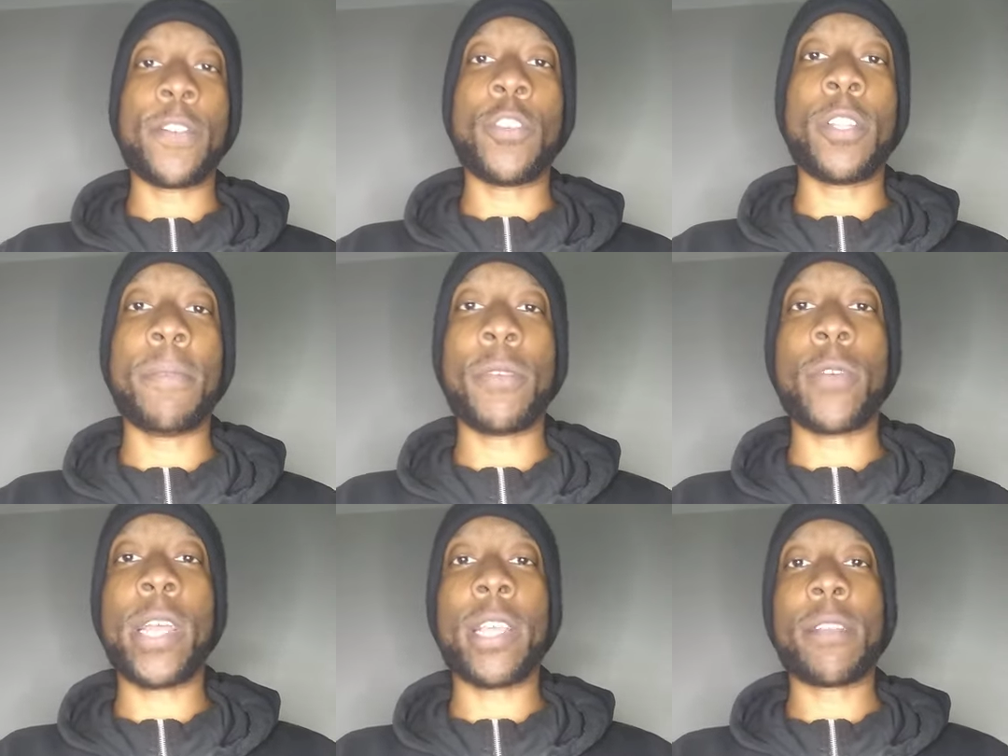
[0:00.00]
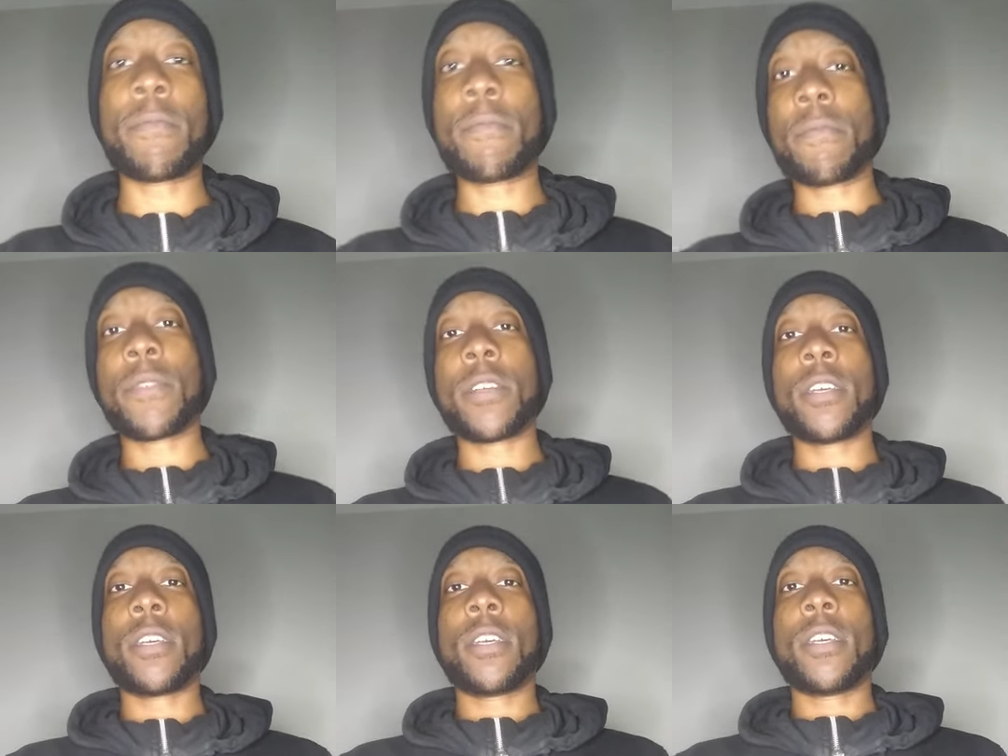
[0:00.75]
You know, and that's the first
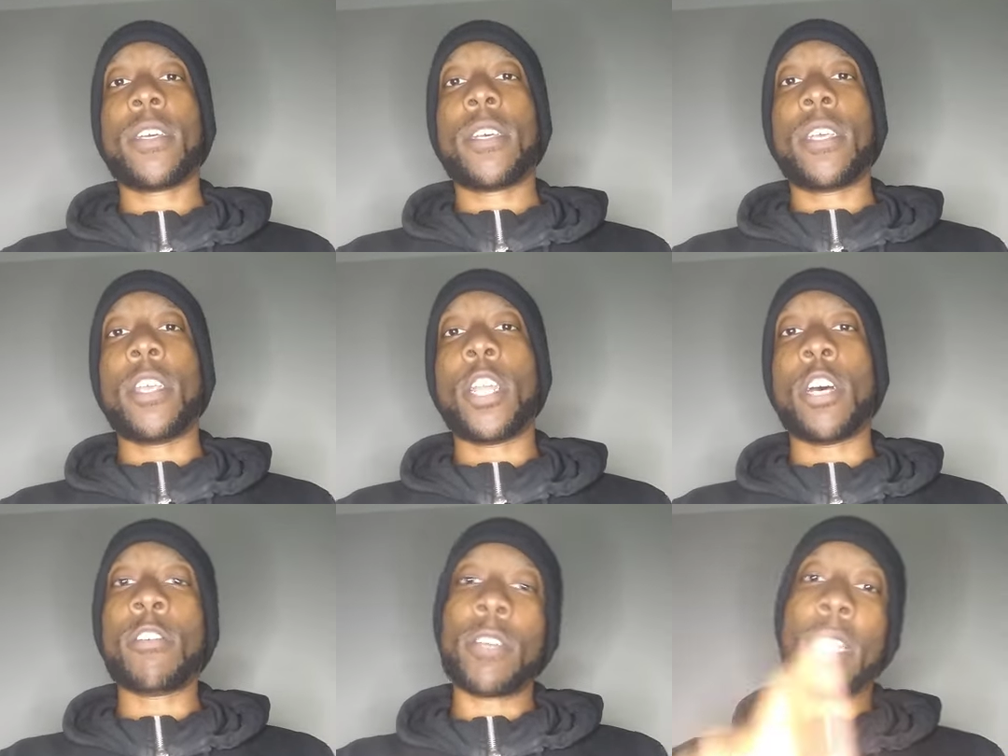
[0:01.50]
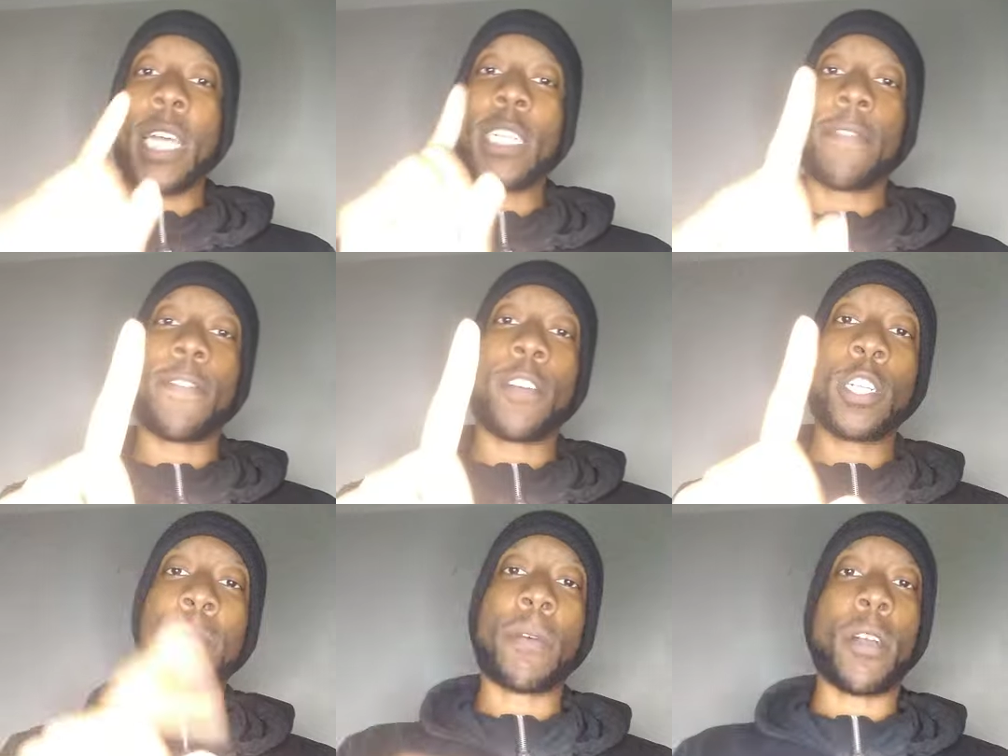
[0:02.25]
part. When you are in a
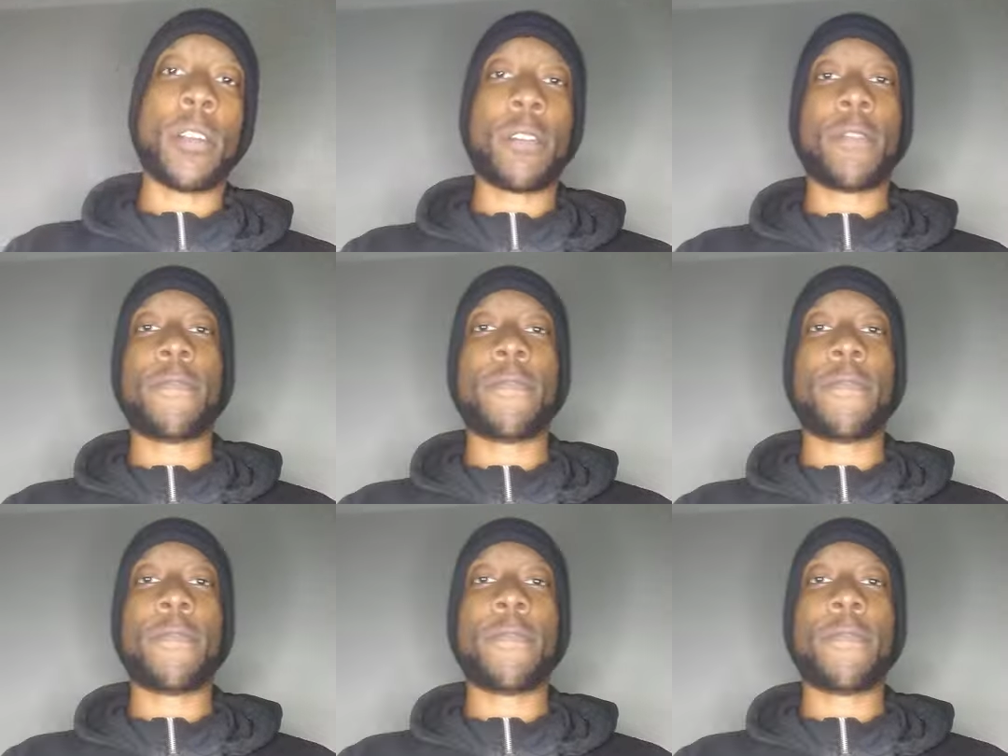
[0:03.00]
relationship,